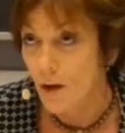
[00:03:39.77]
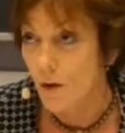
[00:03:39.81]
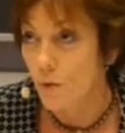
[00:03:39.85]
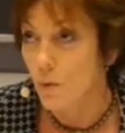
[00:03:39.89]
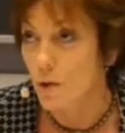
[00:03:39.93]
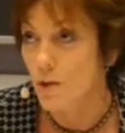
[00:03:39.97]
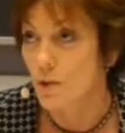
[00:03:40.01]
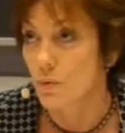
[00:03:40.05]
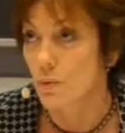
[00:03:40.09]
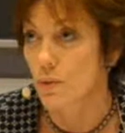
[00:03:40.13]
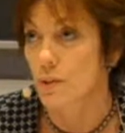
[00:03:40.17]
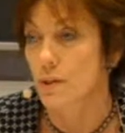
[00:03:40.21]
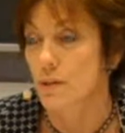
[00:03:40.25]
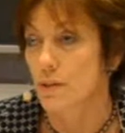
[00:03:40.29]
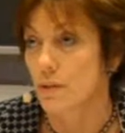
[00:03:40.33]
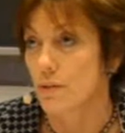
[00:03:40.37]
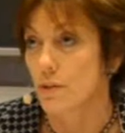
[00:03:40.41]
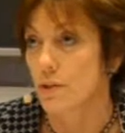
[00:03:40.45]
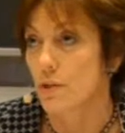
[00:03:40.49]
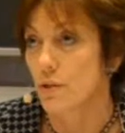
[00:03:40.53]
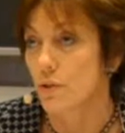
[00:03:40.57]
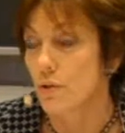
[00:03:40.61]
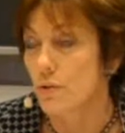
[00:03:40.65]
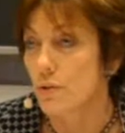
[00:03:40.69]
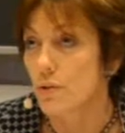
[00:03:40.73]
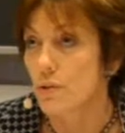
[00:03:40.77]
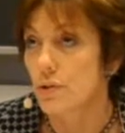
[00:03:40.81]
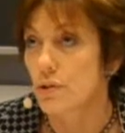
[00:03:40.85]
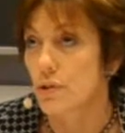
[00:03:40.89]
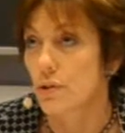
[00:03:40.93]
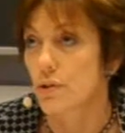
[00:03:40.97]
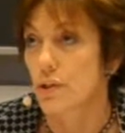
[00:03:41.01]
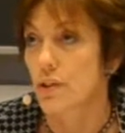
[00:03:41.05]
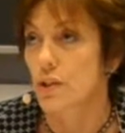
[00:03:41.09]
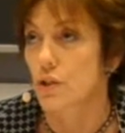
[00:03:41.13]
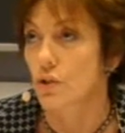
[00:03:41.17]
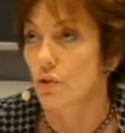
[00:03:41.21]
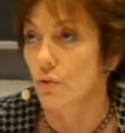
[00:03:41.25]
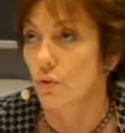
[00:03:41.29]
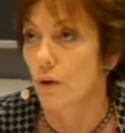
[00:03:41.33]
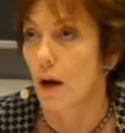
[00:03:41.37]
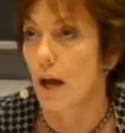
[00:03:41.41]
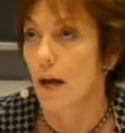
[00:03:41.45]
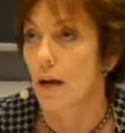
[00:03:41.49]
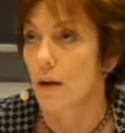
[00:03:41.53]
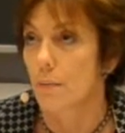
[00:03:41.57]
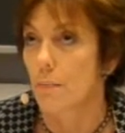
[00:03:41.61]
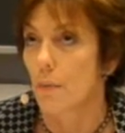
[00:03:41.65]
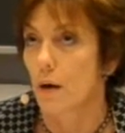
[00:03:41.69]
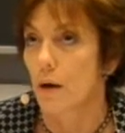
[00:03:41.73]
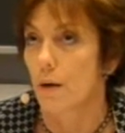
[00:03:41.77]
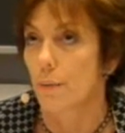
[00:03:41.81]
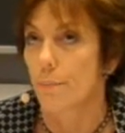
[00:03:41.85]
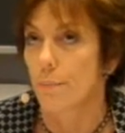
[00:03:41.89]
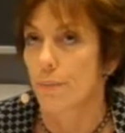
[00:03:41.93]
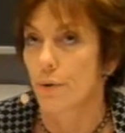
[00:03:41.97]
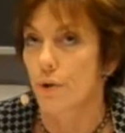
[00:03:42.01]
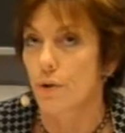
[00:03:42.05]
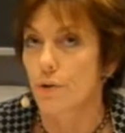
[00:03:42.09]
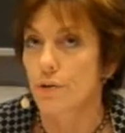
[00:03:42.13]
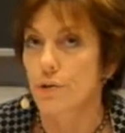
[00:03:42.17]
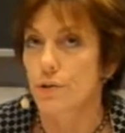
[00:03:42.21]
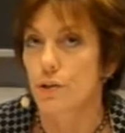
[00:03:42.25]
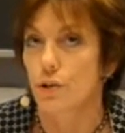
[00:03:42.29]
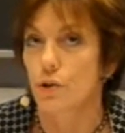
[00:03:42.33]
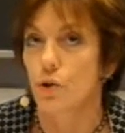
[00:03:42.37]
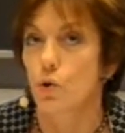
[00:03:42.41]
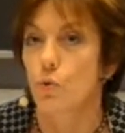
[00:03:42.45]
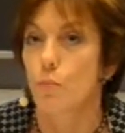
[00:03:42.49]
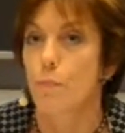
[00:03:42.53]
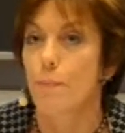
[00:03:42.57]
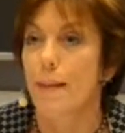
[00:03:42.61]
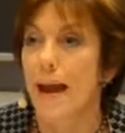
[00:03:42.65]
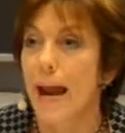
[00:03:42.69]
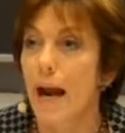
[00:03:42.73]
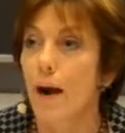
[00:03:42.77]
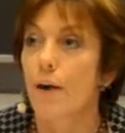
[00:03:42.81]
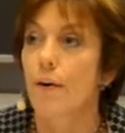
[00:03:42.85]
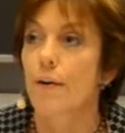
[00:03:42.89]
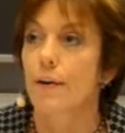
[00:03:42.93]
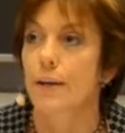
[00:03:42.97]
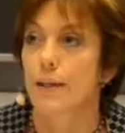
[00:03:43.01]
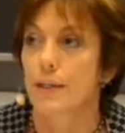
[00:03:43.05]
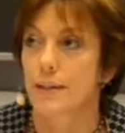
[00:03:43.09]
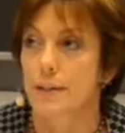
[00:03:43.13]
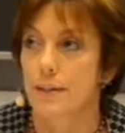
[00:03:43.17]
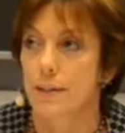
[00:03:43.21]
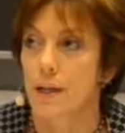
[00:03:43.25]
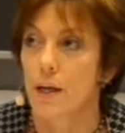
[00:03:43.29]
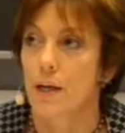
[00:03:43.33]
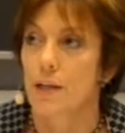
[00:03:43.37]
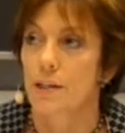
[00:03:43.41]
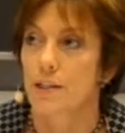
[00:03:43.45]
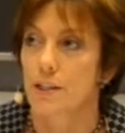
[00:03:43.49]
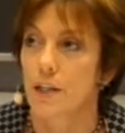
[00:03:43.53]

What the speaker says: which was used to describe a person who marries